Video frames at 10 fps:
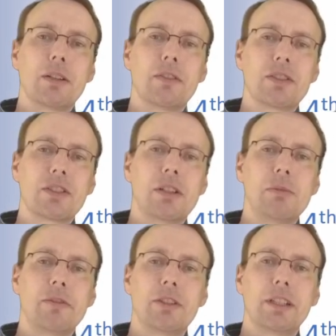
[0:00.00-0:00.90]
of the sum
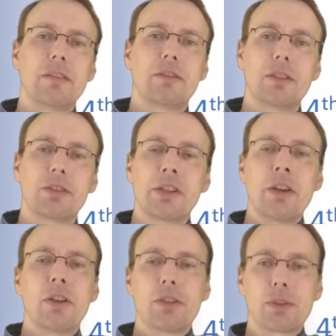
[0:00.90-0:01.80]
of the difference
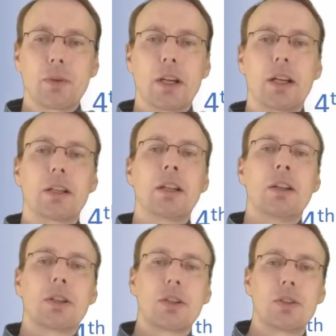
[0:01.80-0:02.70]
squared,
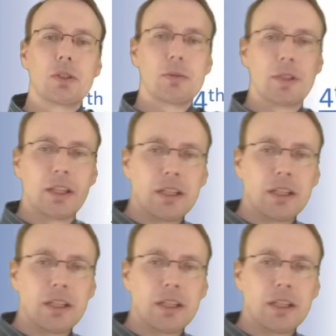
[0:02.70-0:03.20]
cubed,